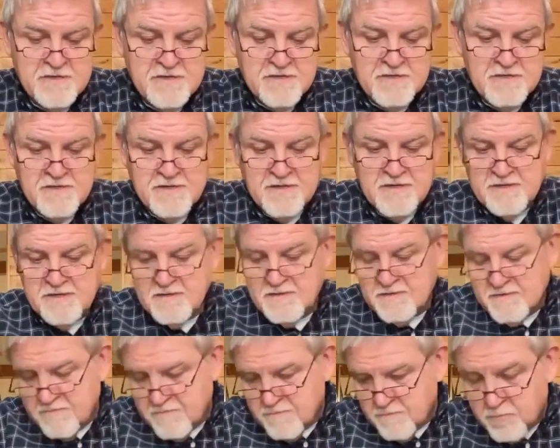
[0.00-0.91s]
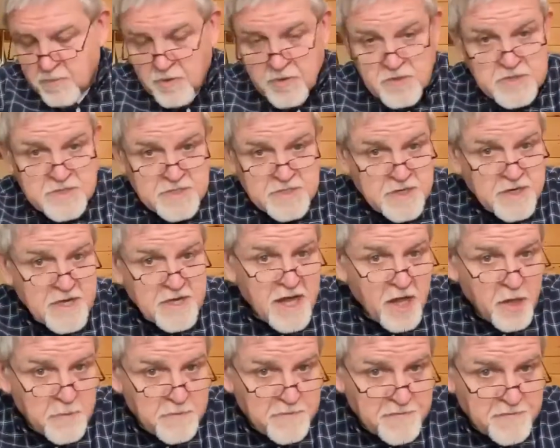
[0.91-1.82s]
Uh, books that are
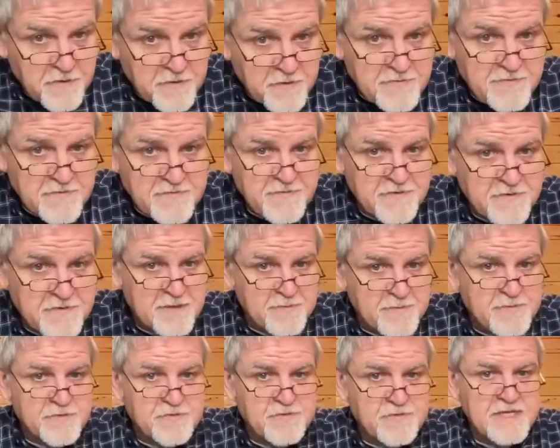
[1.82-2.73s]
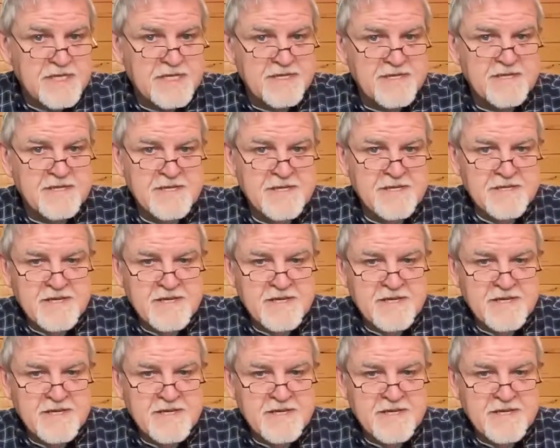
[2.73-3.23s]
helpful for them to read.